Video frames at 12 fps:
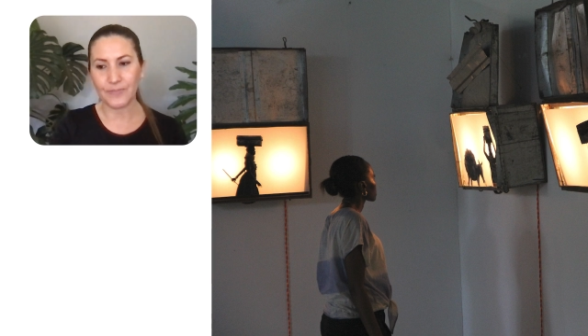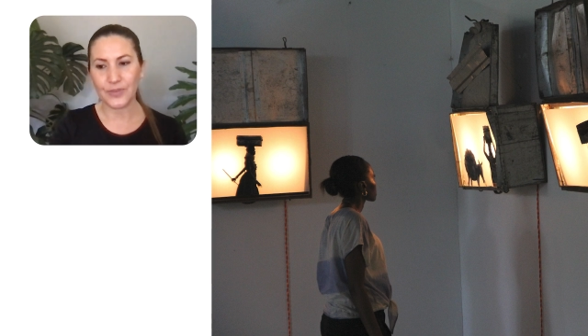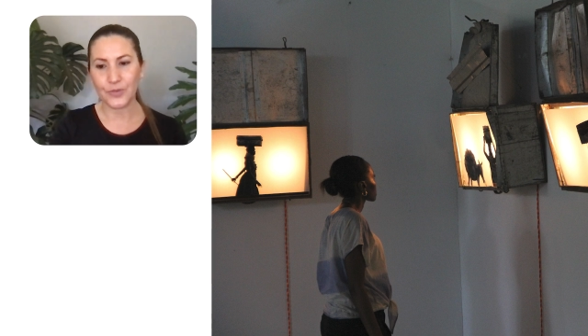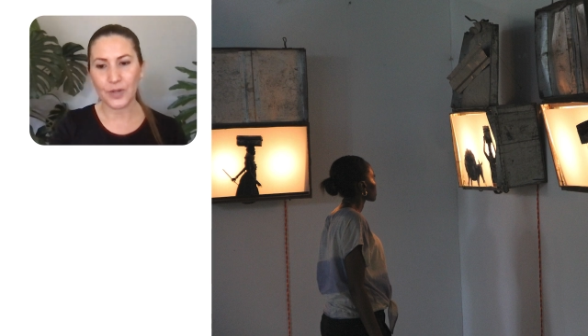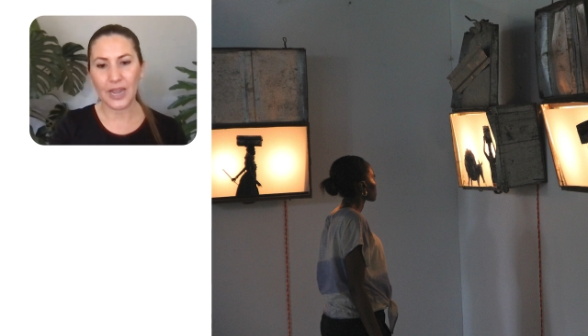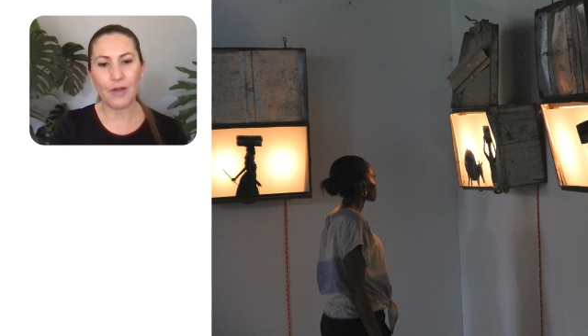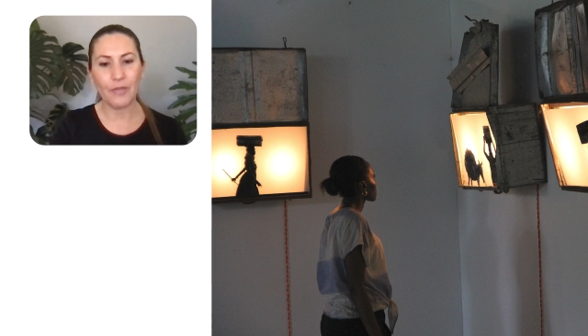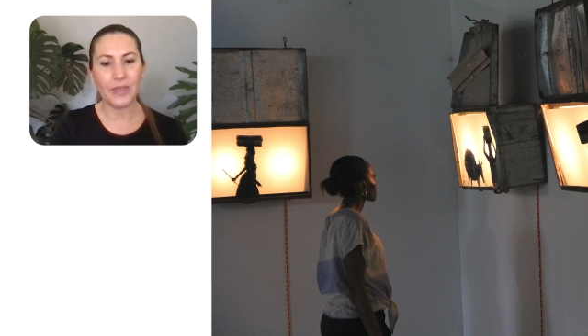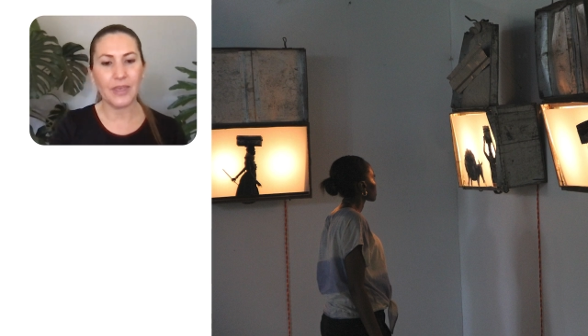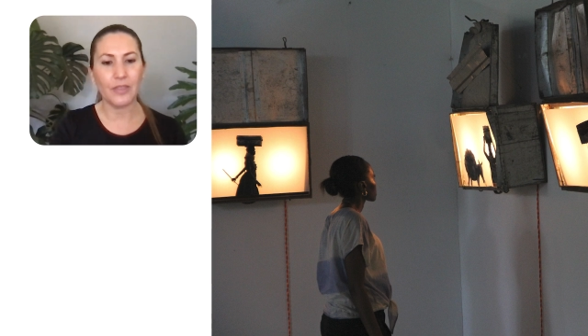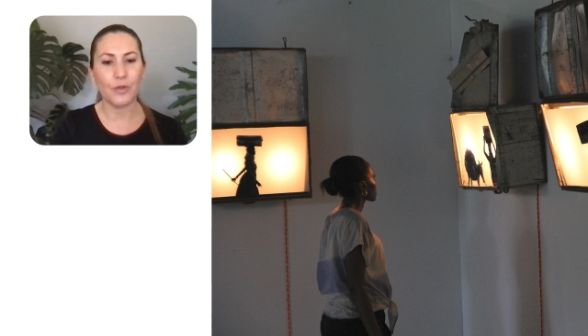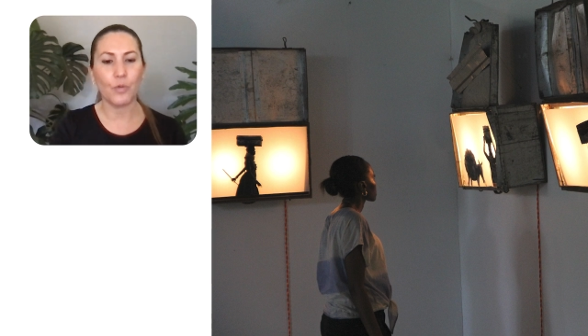So now
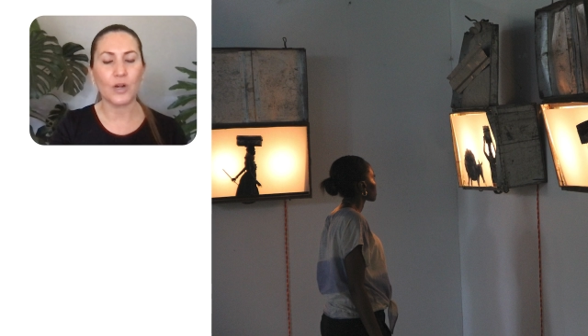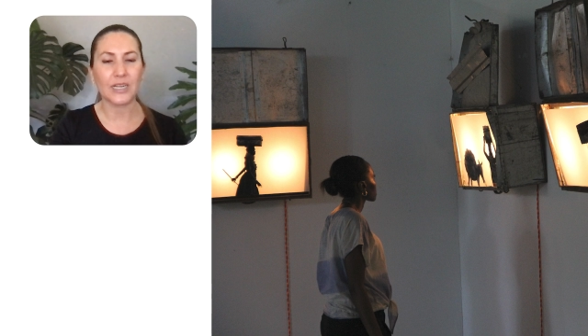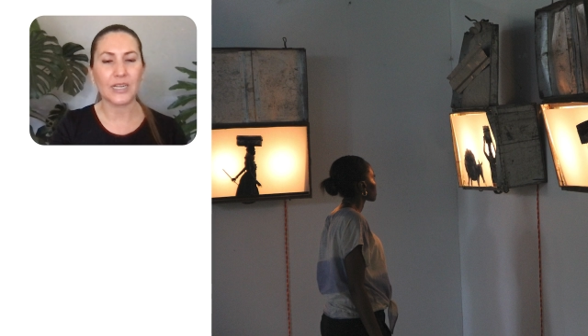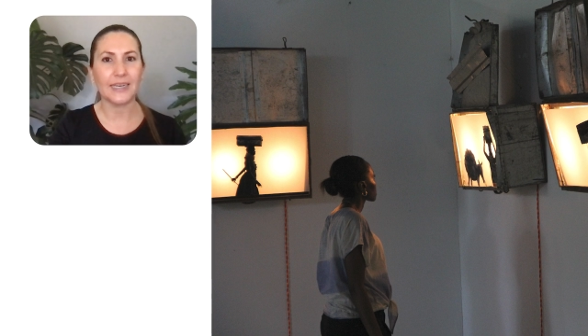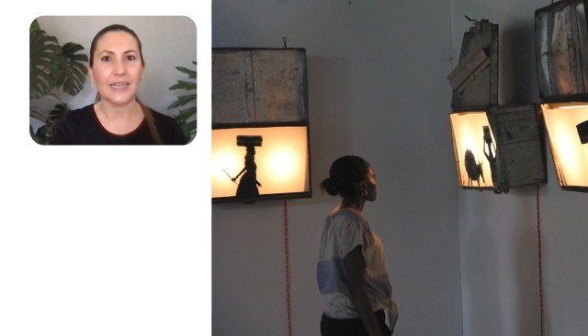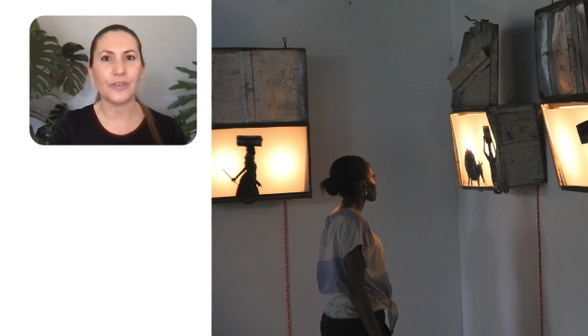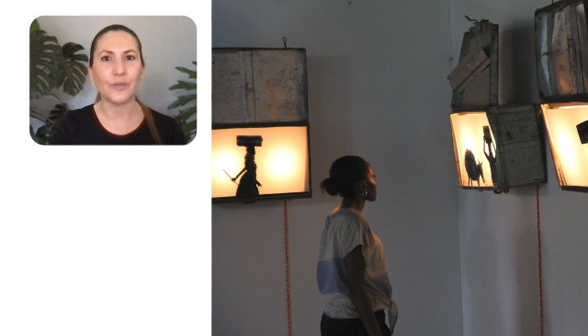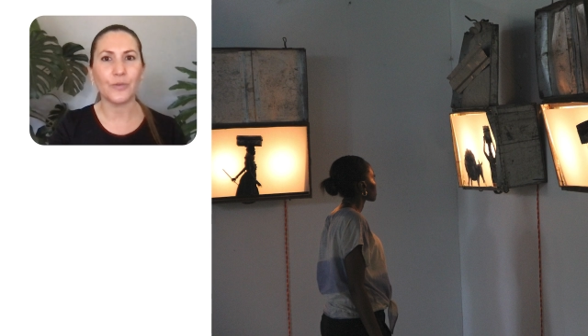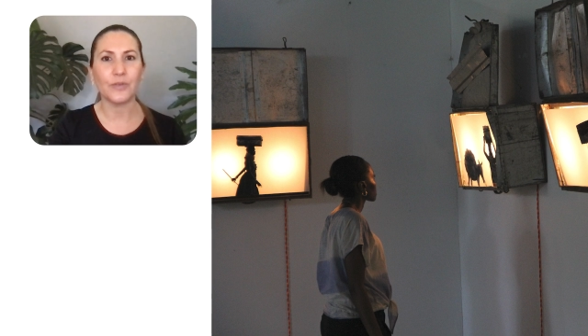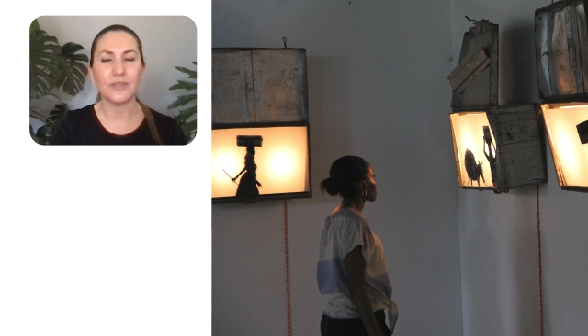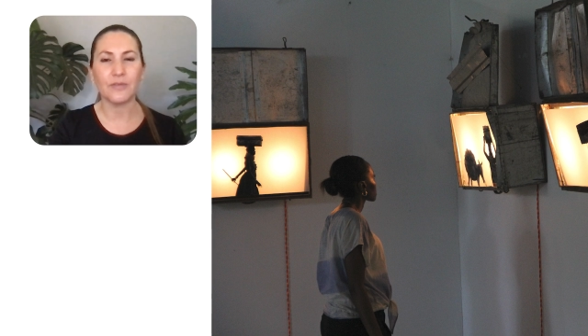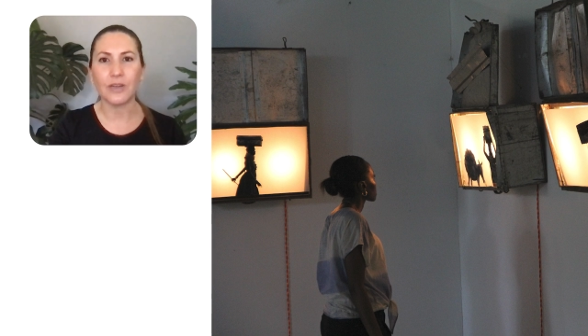the work that I
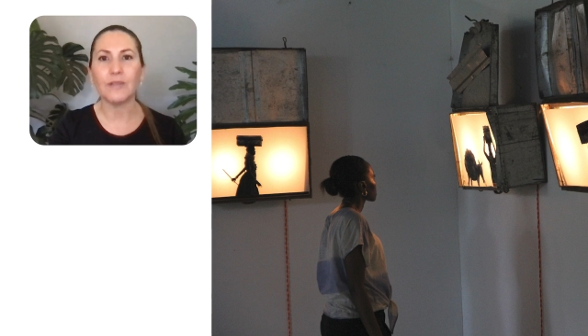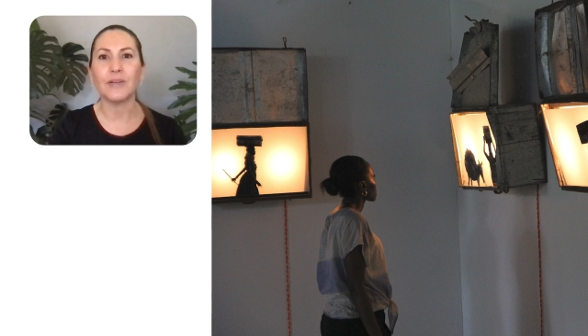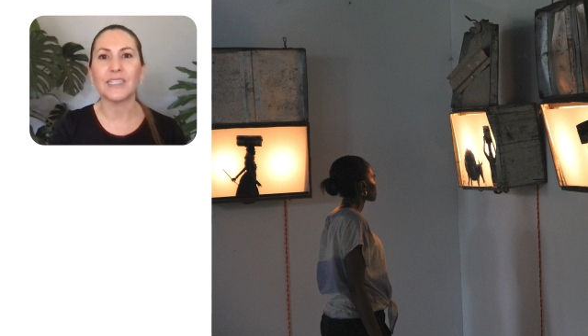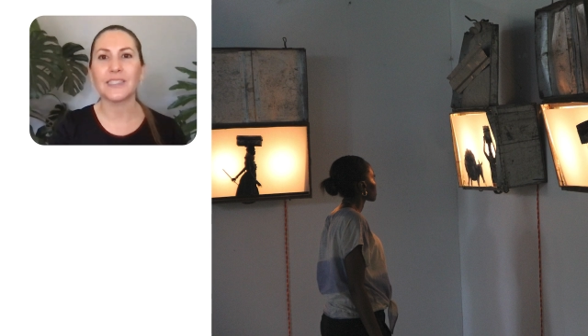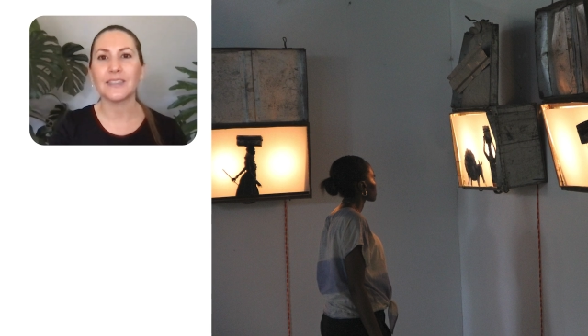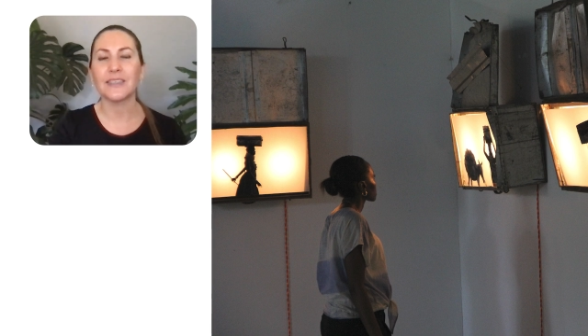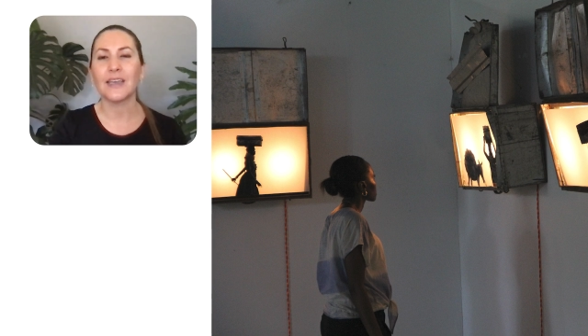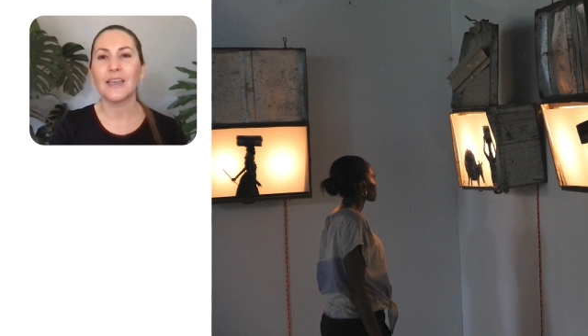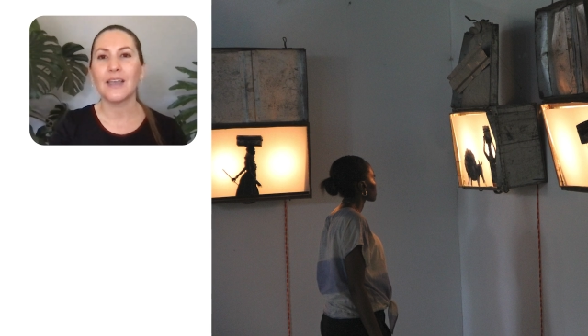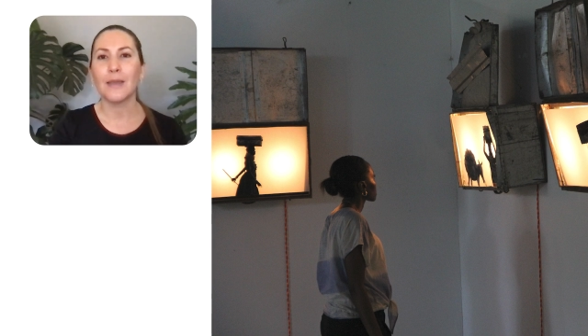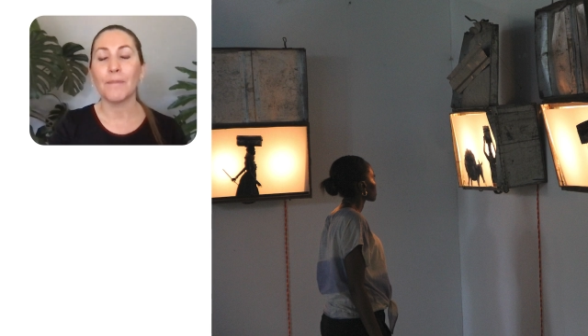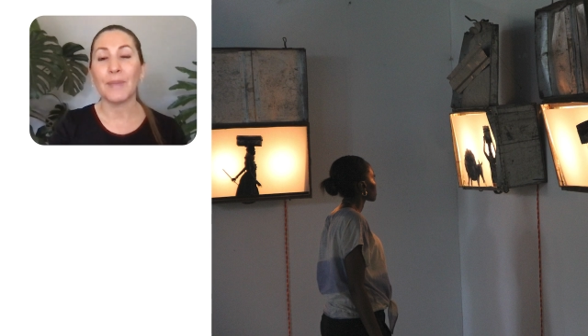do is very much
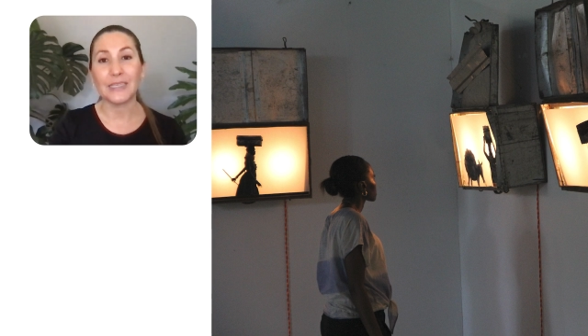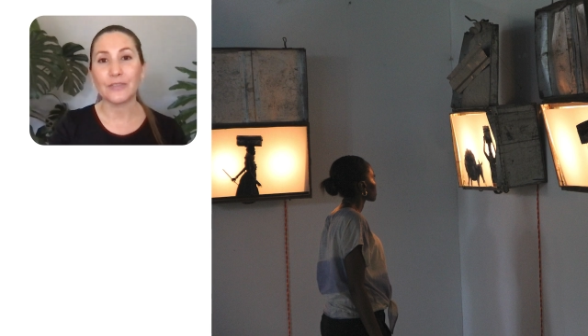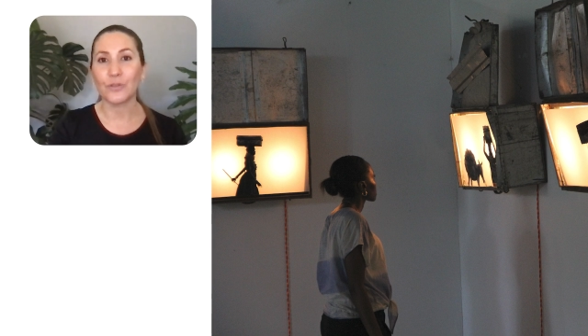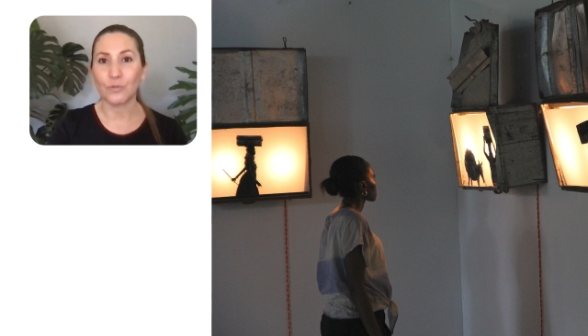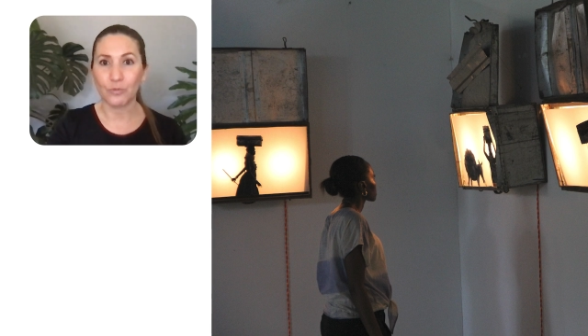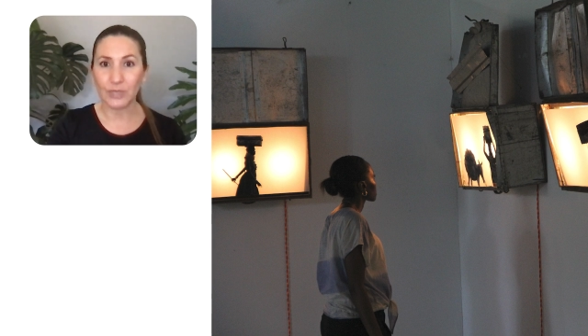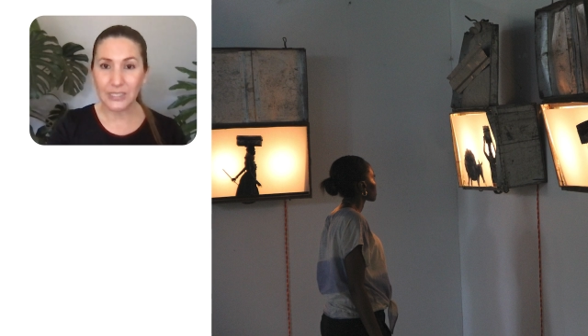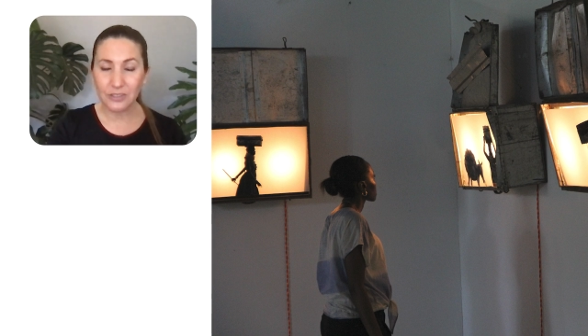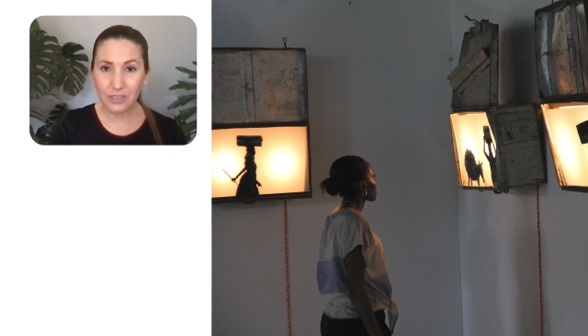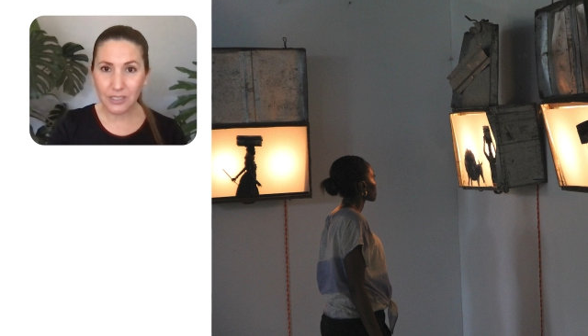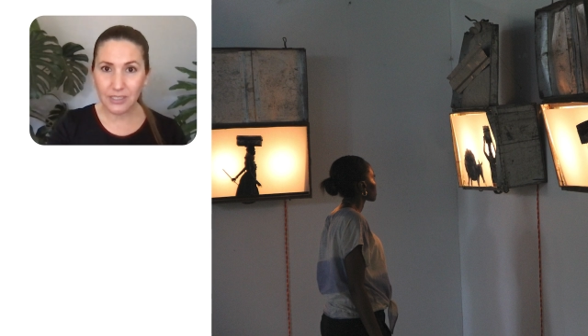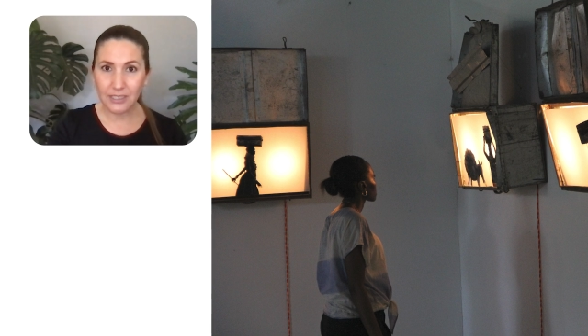based on
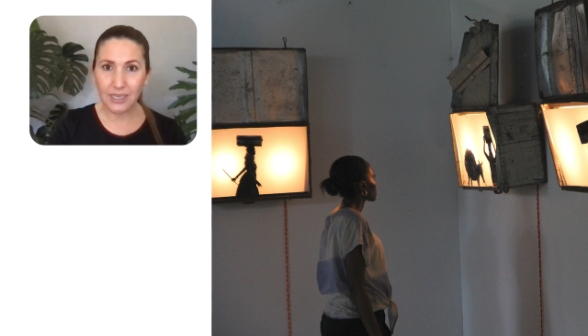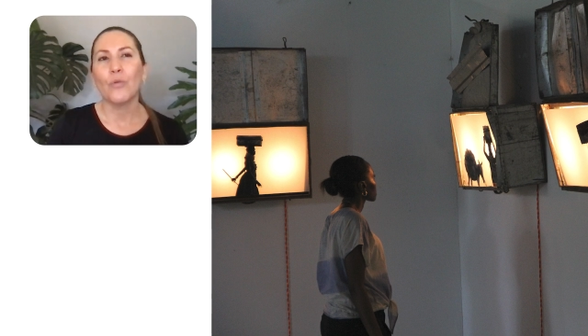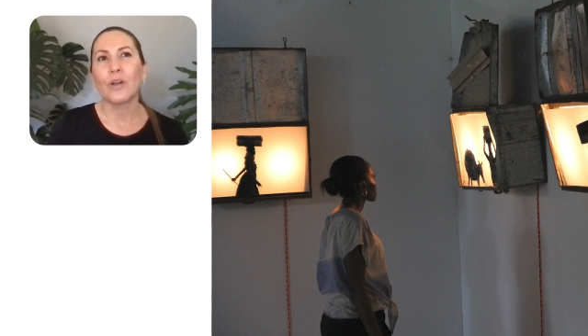research.